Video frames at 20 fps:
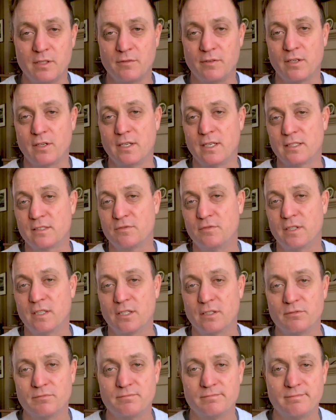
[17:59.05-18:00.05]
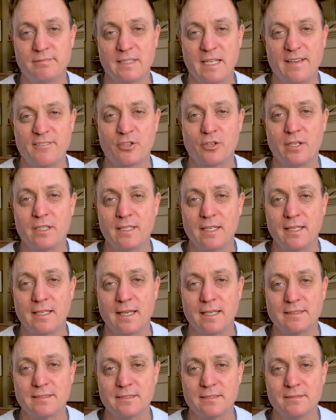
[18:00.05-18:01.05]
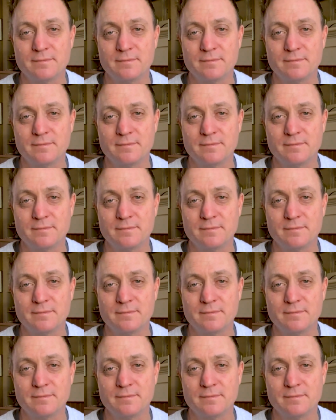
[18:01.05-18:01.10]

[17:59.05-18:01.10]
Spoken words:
very next video. Have a great day, guys.